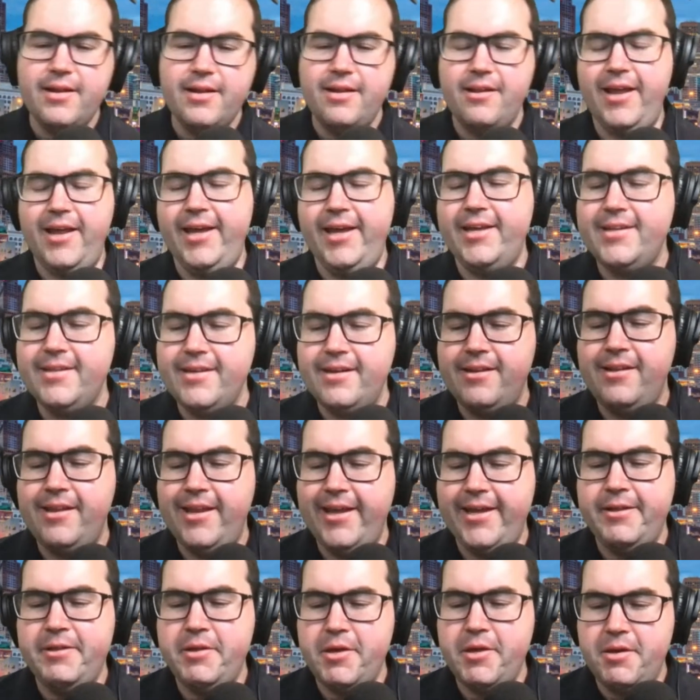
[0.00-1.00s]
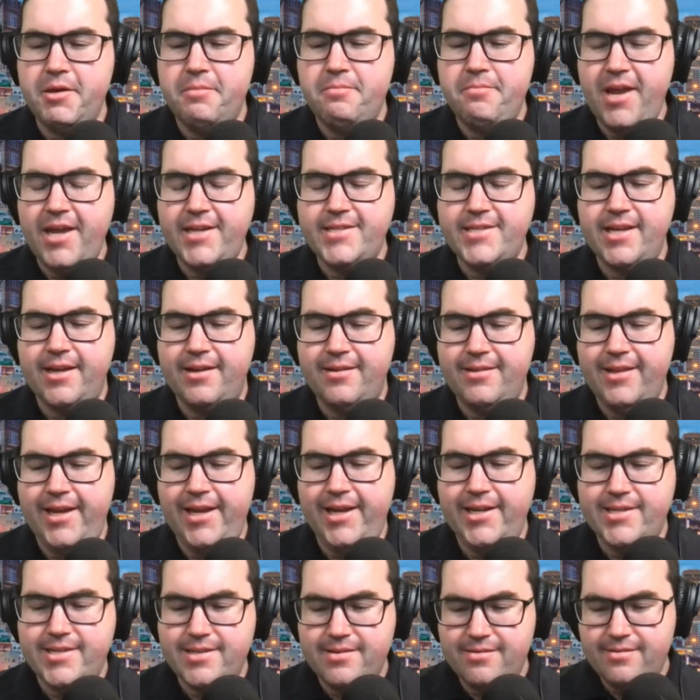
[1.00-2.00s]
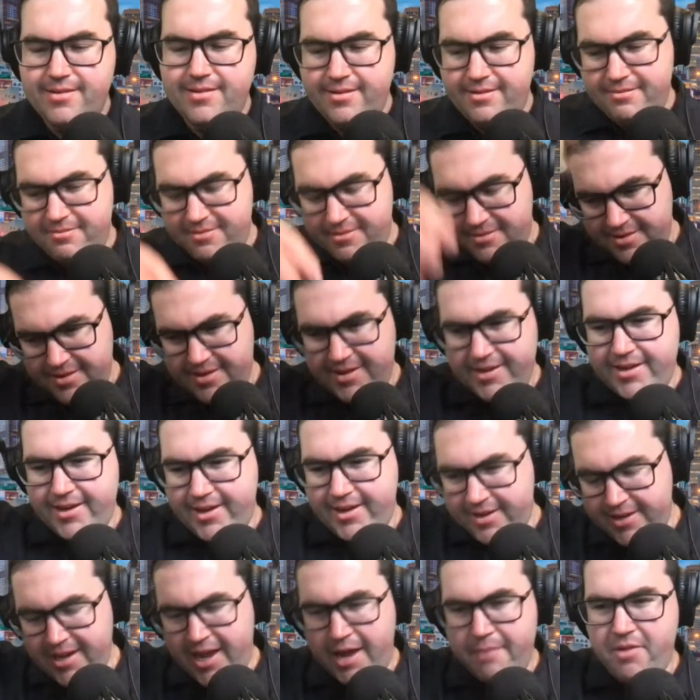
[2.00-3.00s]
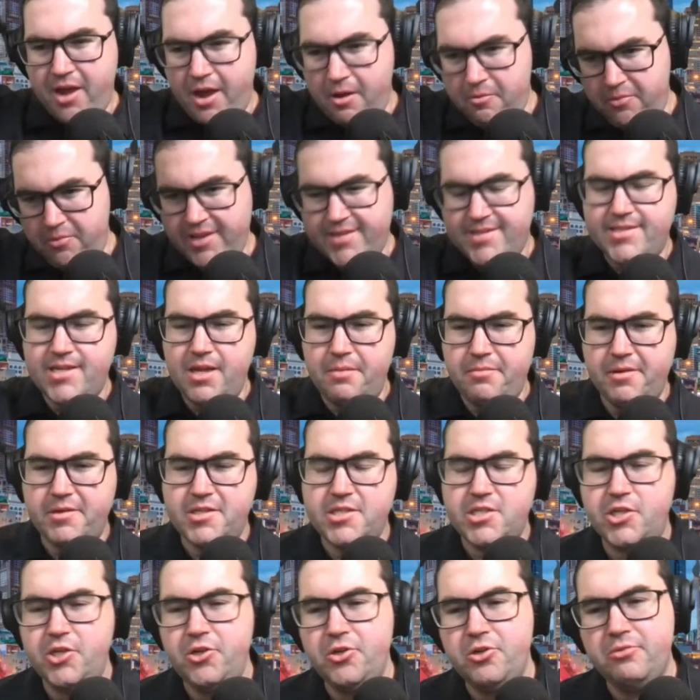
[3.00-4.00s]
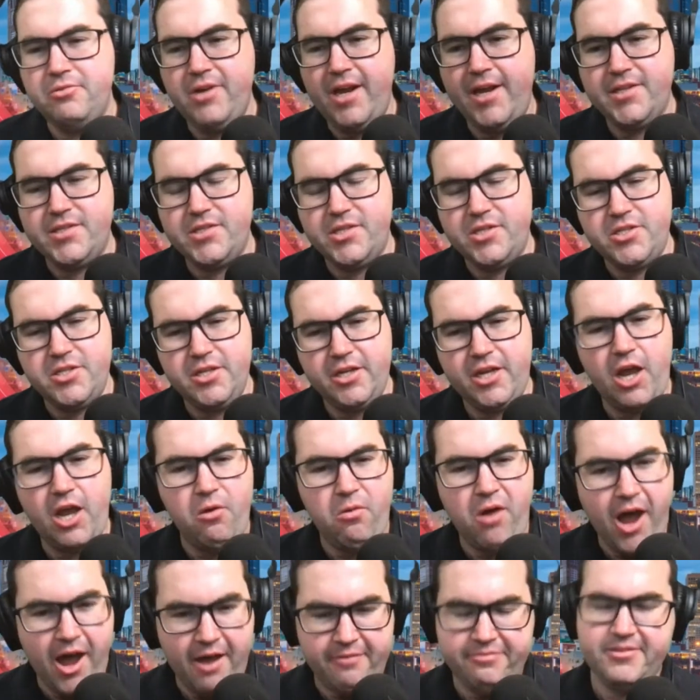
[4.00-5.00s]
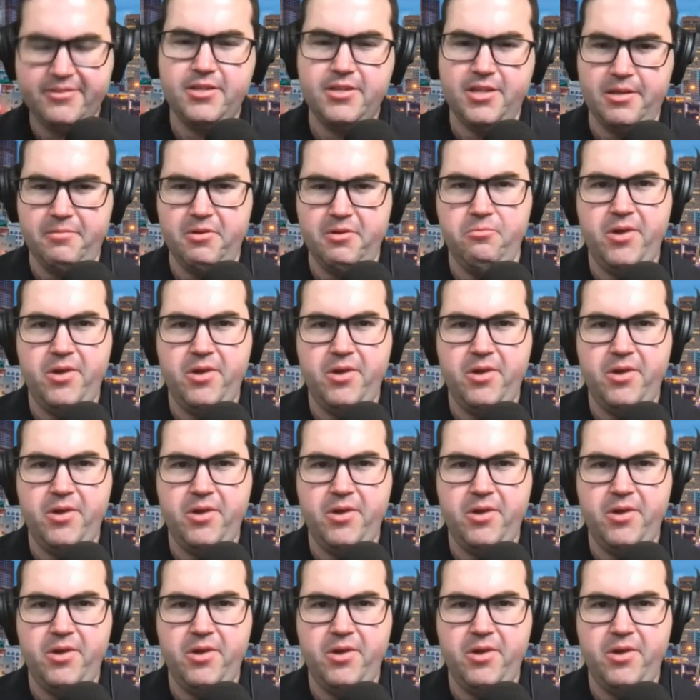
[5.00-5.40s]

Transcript: like uh, basically come up with some obscure reason to go after them.